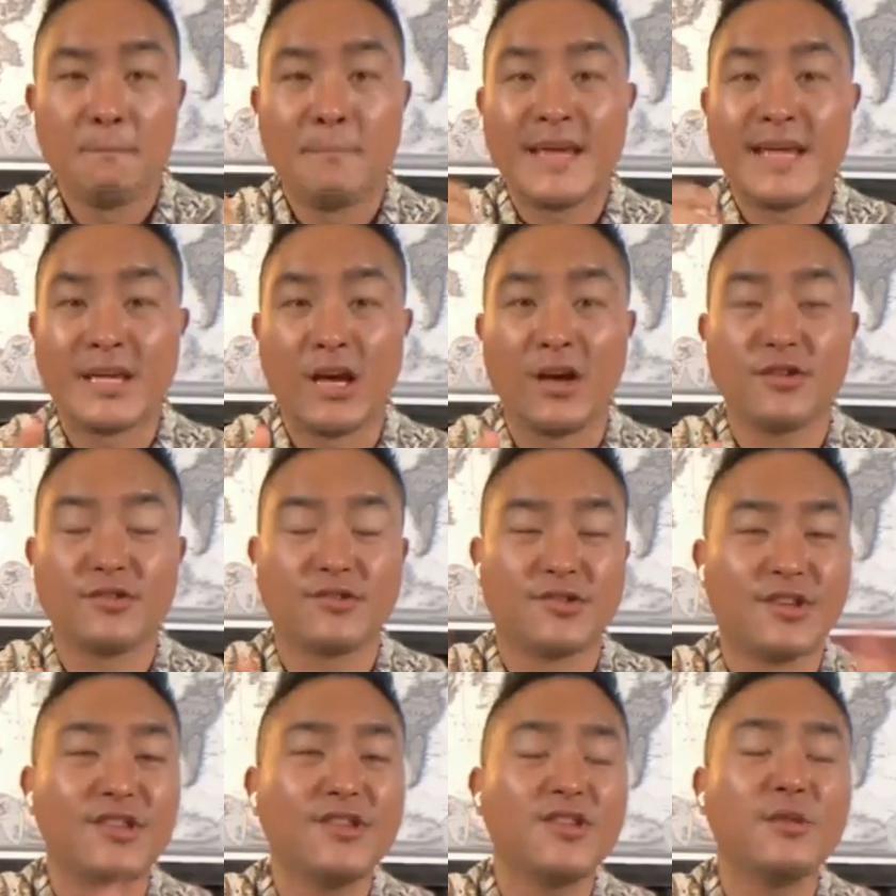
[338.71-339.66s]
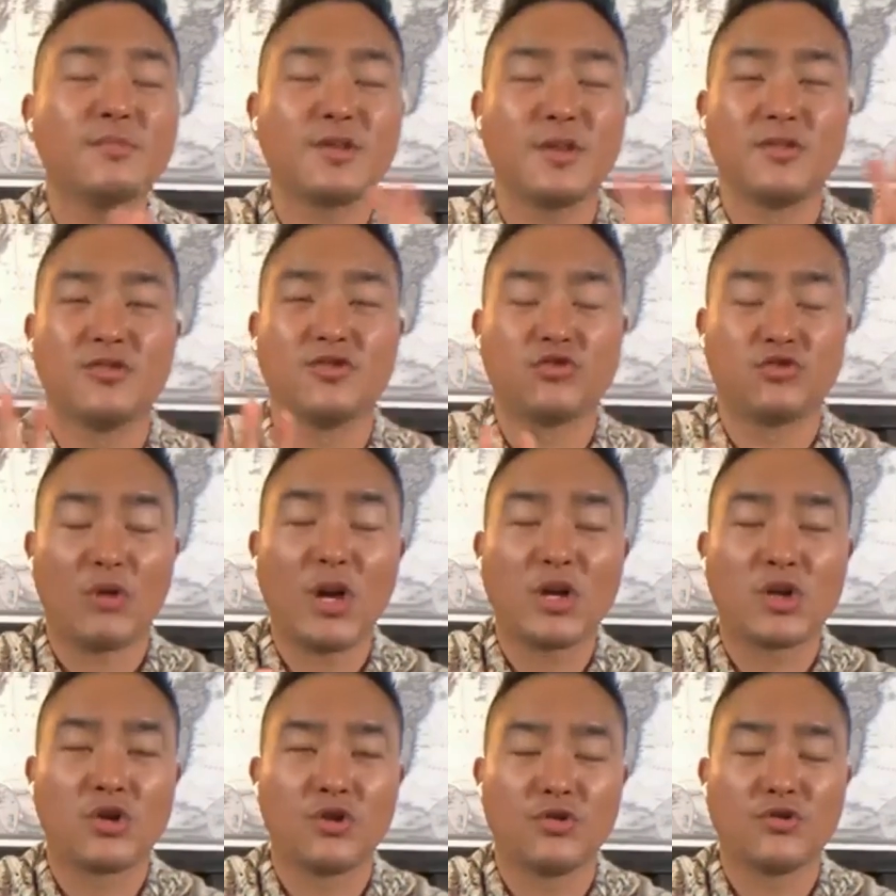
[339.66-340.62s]
Because systems and
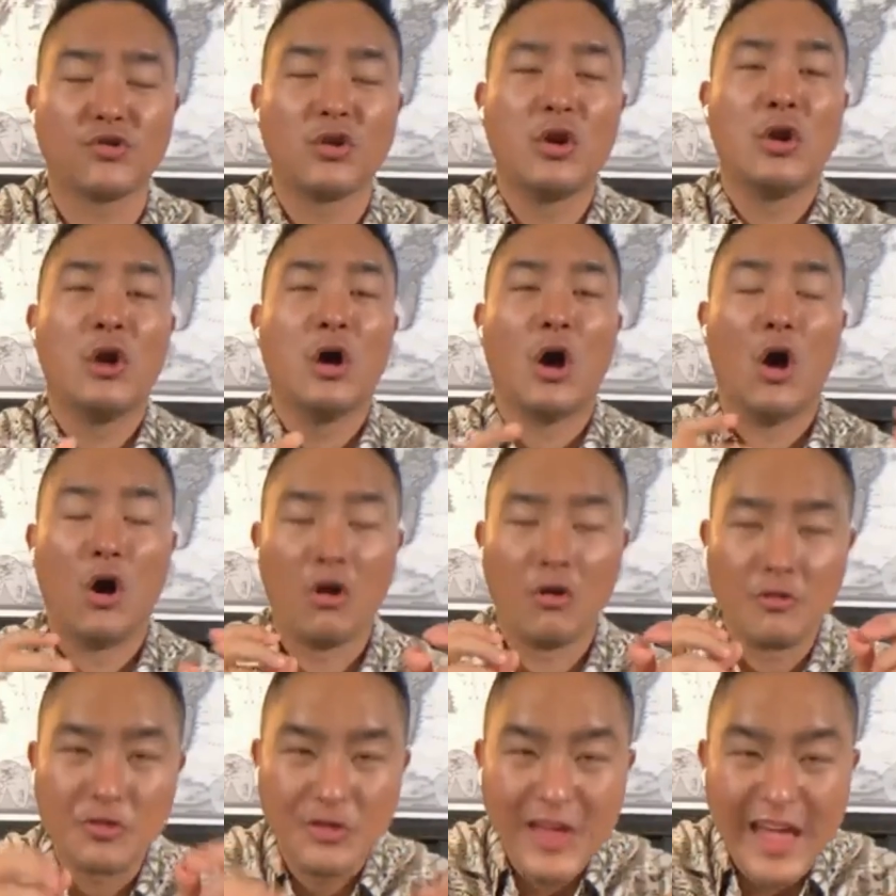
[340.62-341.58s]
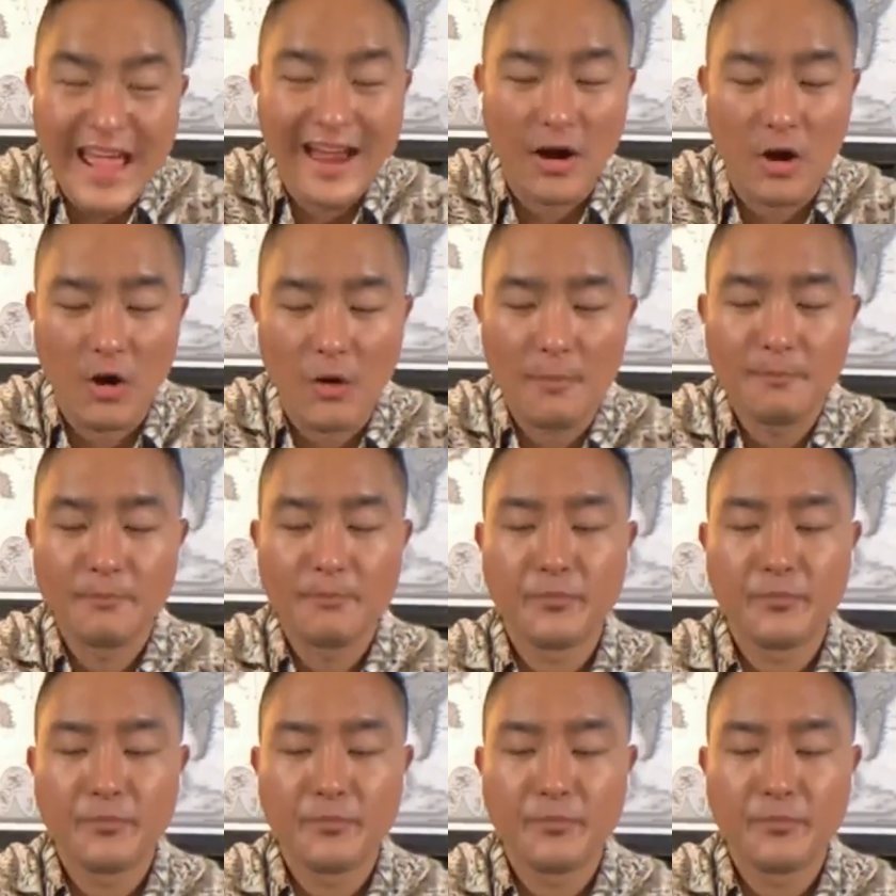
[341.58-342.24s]
structures are there